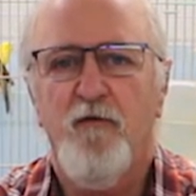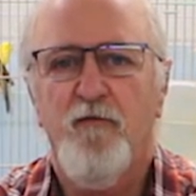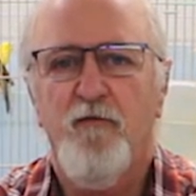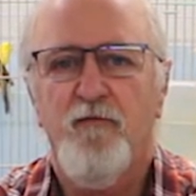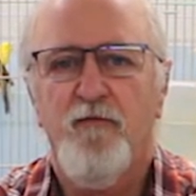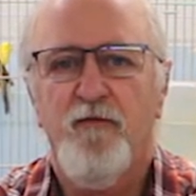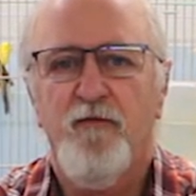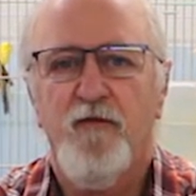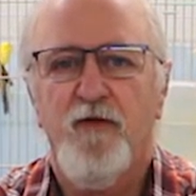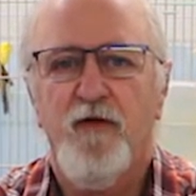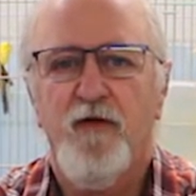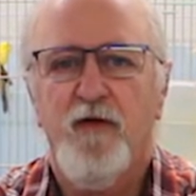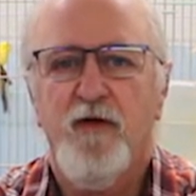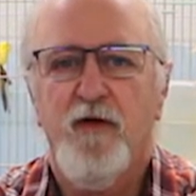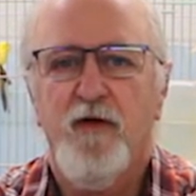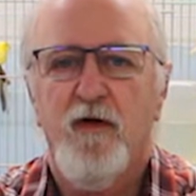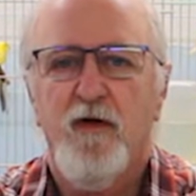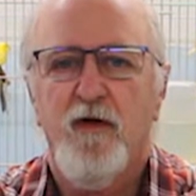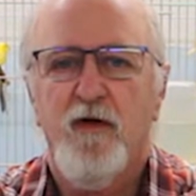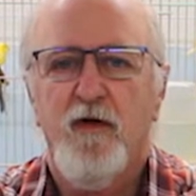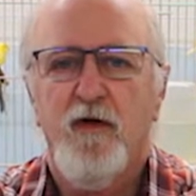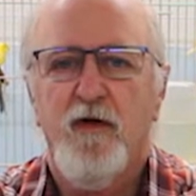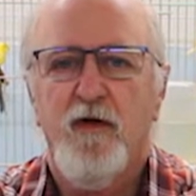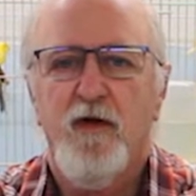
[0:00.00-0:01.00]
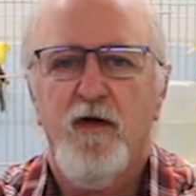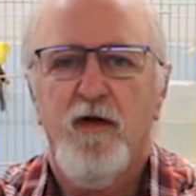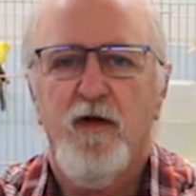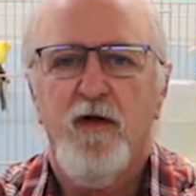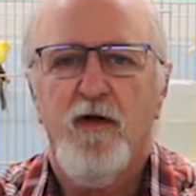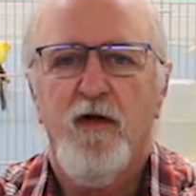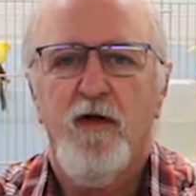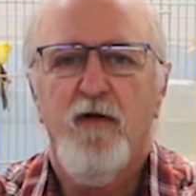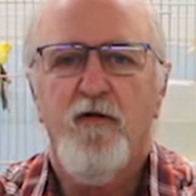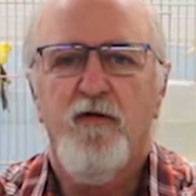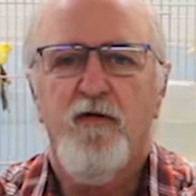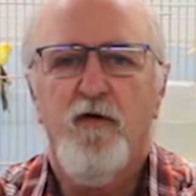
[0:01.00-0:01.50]

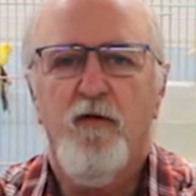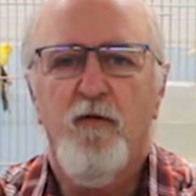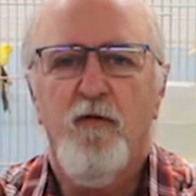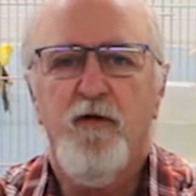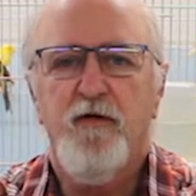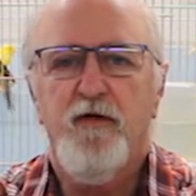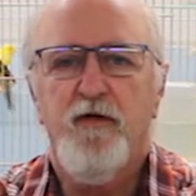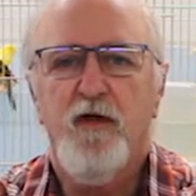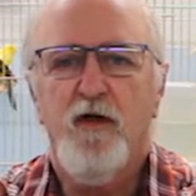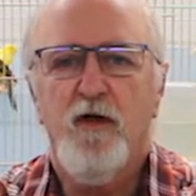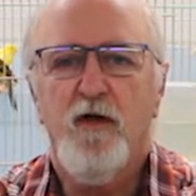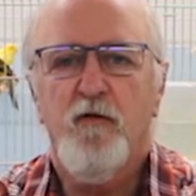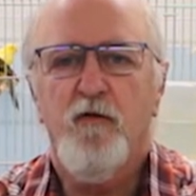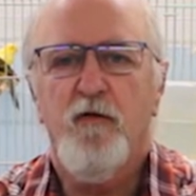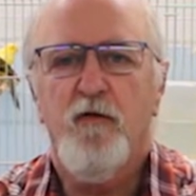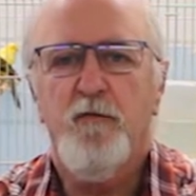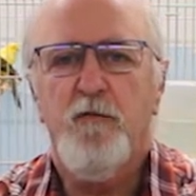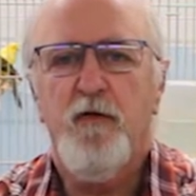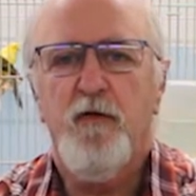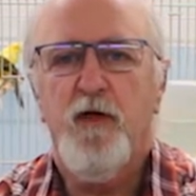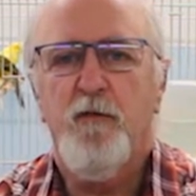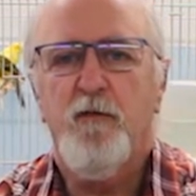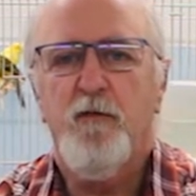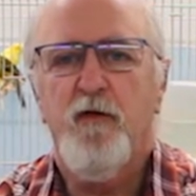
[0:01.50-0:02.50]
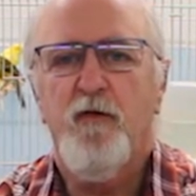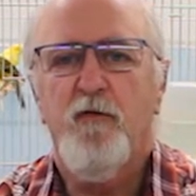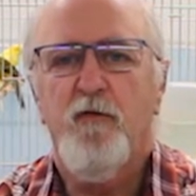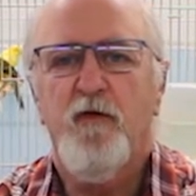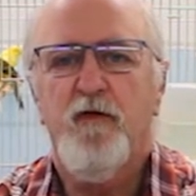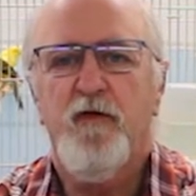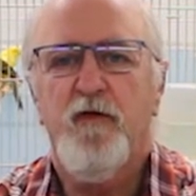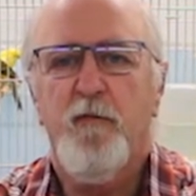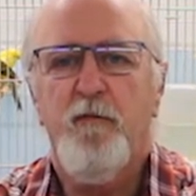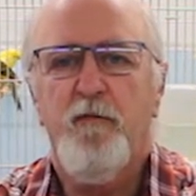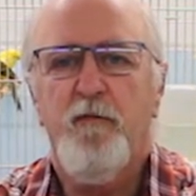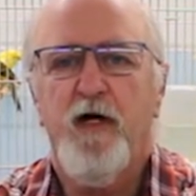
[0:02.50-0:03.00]
So when dealing with people
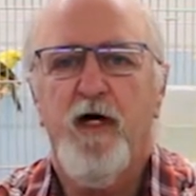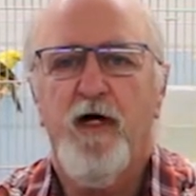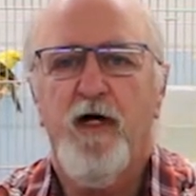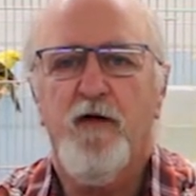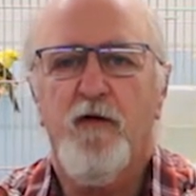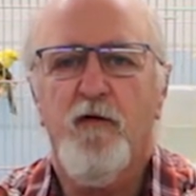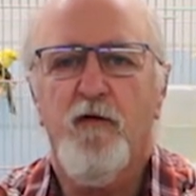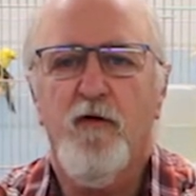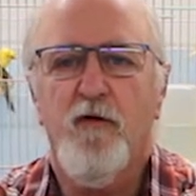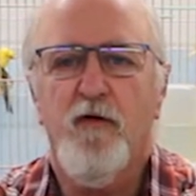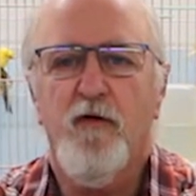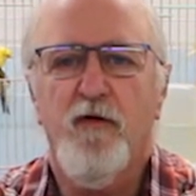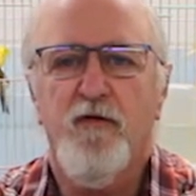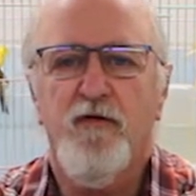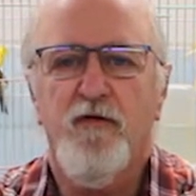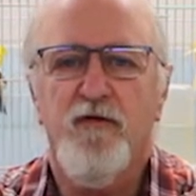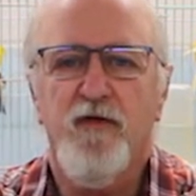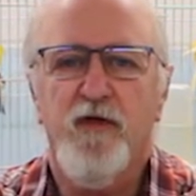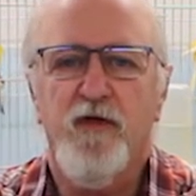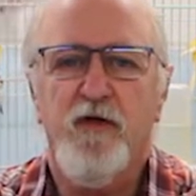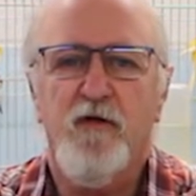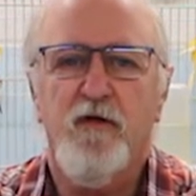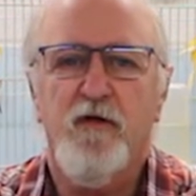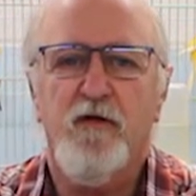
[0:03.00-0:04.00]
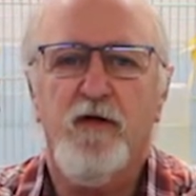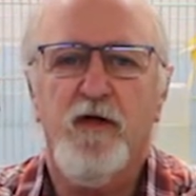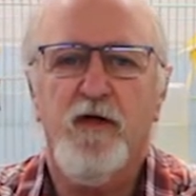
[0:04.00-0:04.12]
with a pet or a single